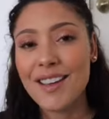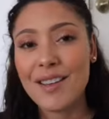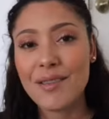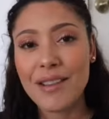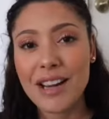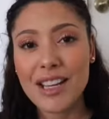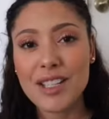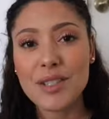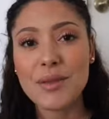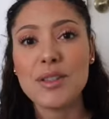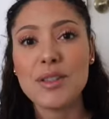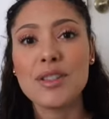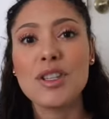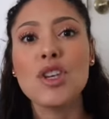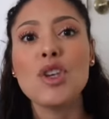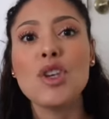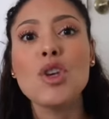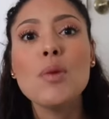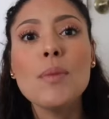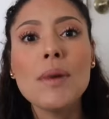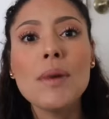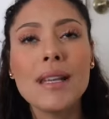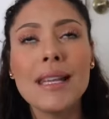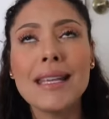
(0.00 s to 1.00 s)
Right, so his
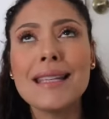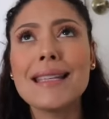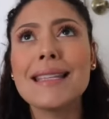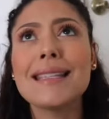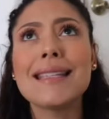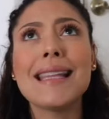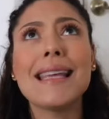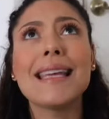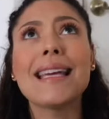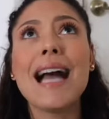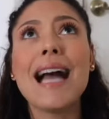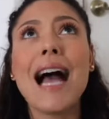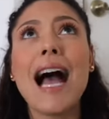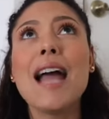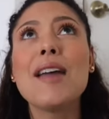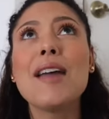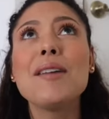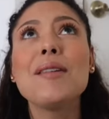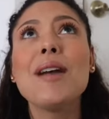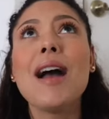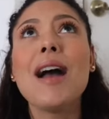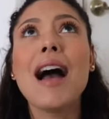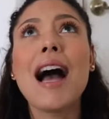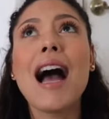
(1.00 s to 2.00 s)
humanness is like,
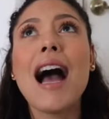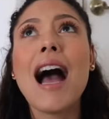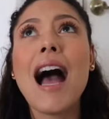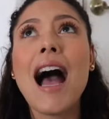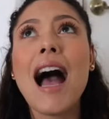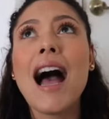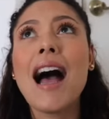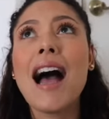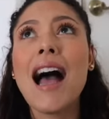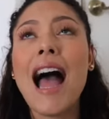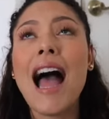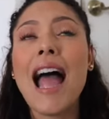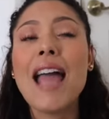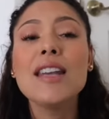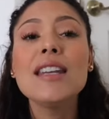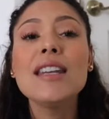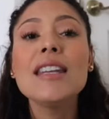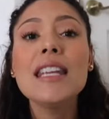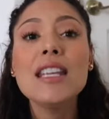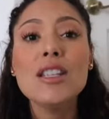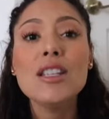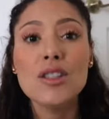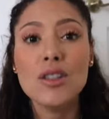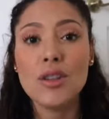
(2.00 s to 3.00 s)
I, I, I
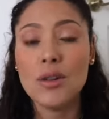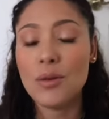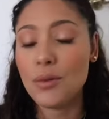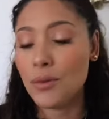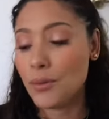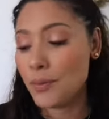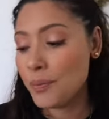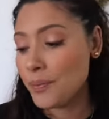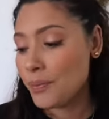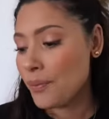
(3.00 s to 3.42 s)
need you.